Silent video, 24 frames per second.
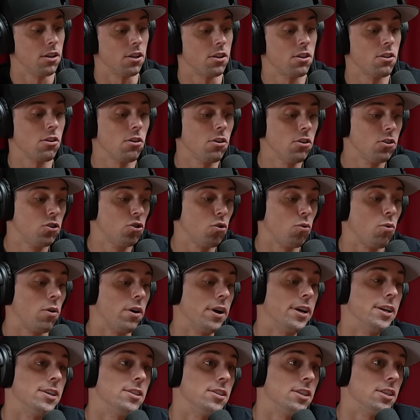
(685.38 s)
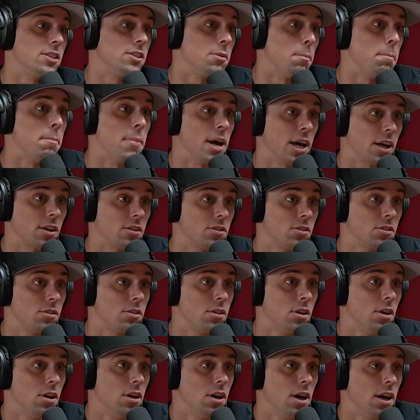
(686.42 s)
The third door is it's a
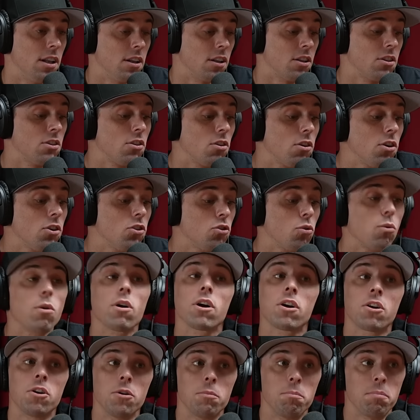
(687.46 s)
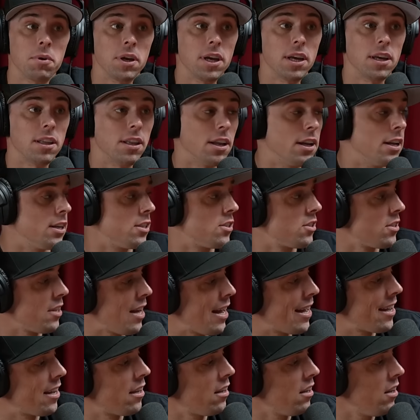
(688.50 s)
mix. And the third door could be that
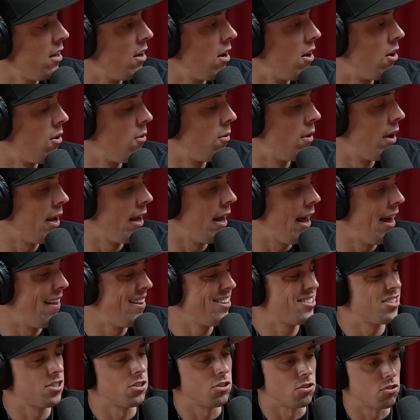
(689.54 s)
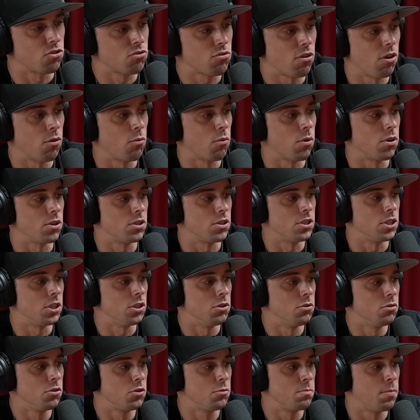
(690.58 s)
it's like, you know, and this is a strong word to
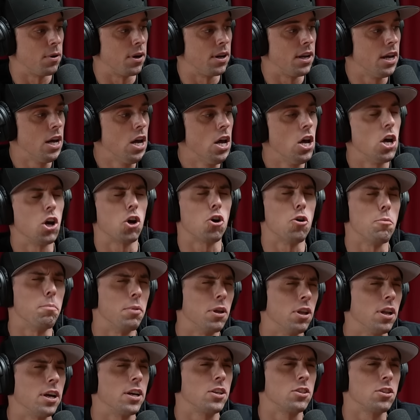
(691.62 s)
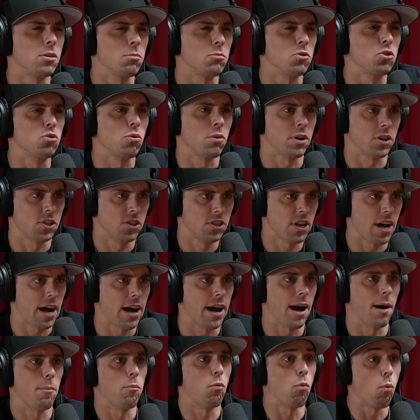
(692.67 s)
use, but it could be like some sort of
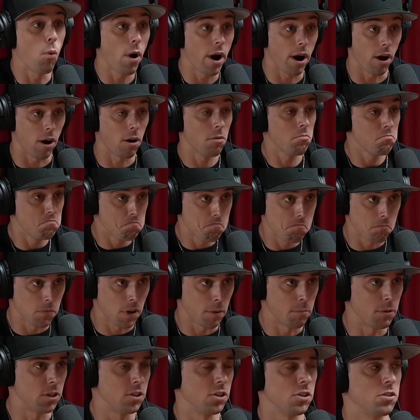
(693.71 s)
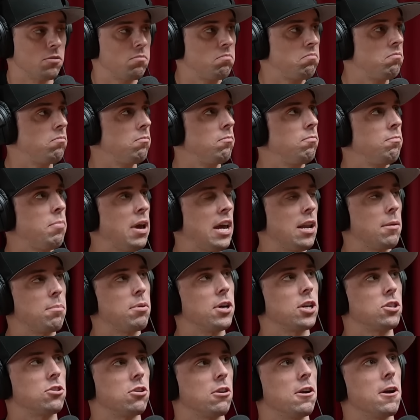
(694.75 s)
psyop where, let me just paint a
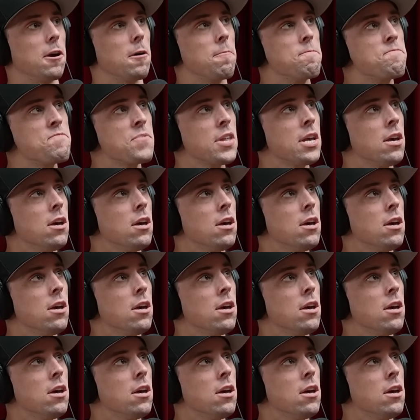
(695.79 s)
picture here.